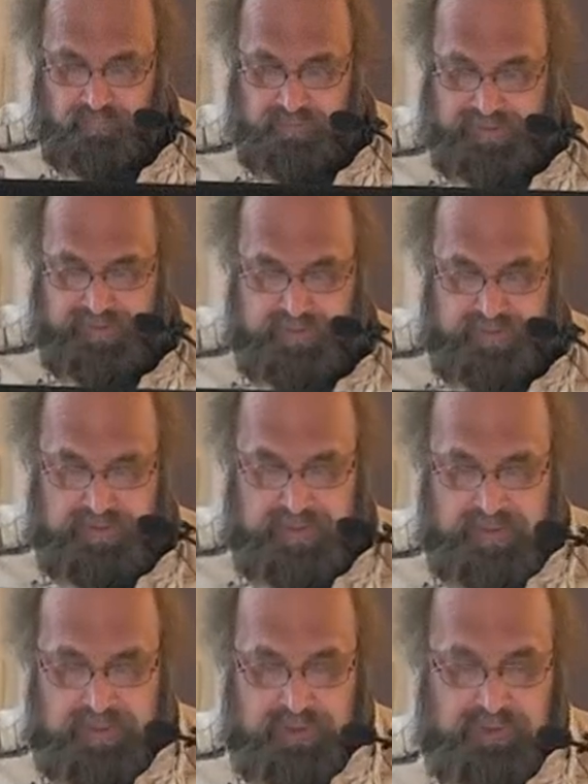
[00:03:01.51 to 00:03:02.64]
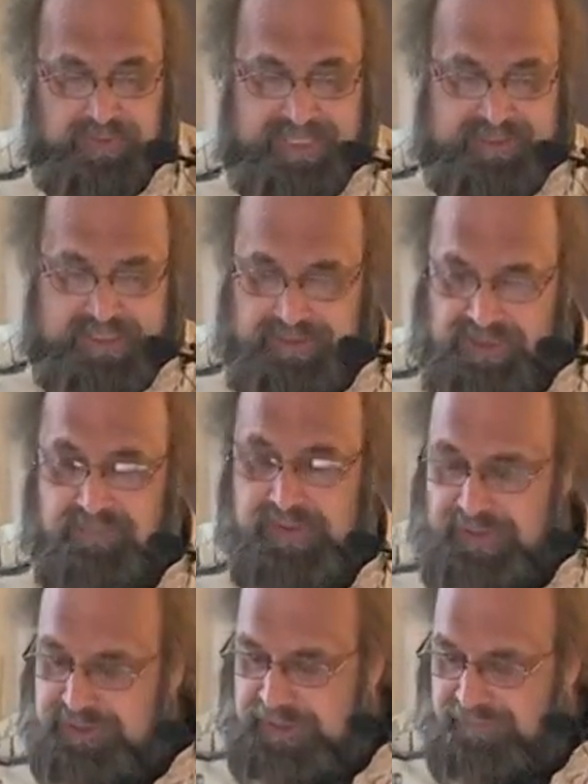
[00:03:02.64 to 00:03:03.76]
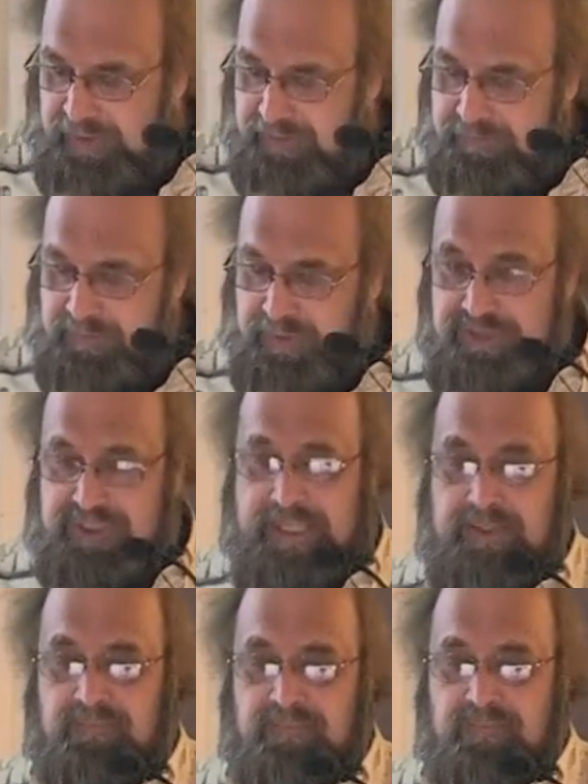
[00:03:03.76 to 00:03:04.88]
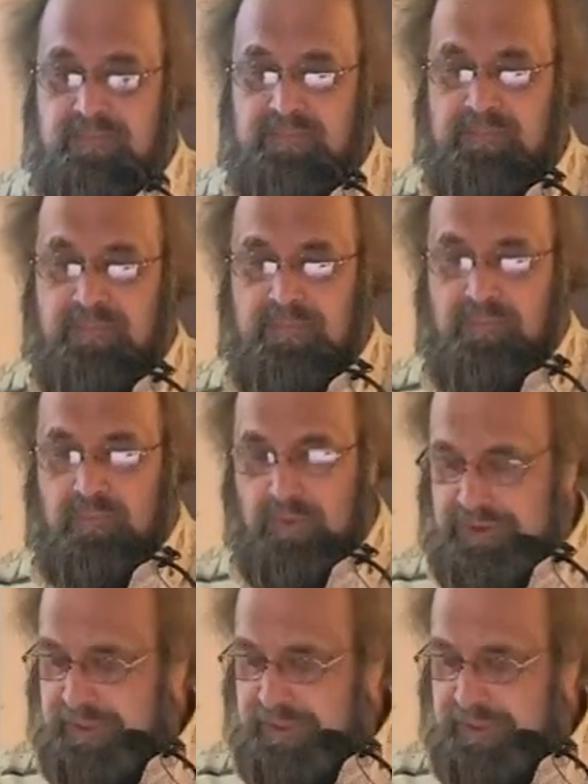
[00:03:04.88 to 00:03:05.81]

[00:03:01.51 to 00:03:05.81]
Okay, so in eighteen seventy-seven, the second was